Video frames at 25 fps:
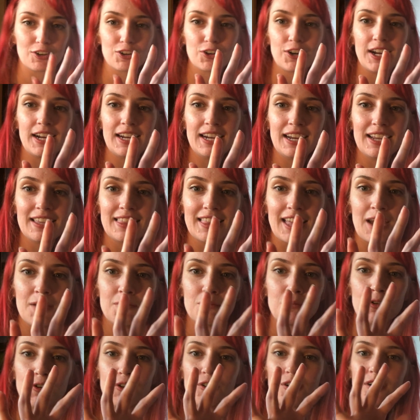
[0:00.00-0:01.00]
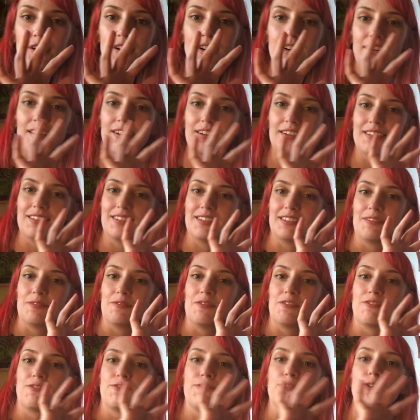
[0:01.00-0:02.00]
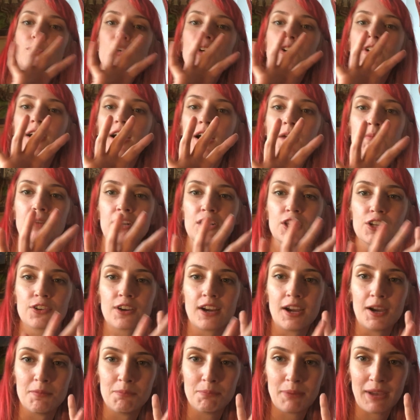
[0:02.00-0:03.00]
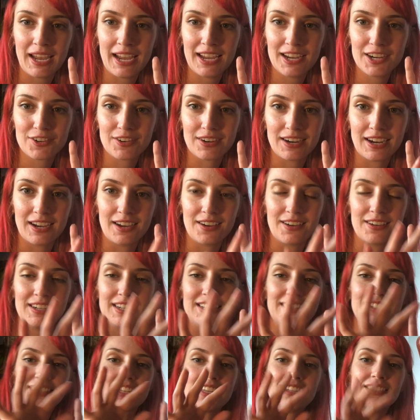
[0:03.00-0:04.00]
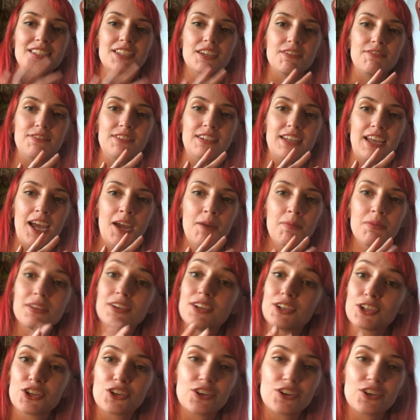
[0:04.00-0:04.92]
creating that more foreground, middle ground, background, and sense of depth to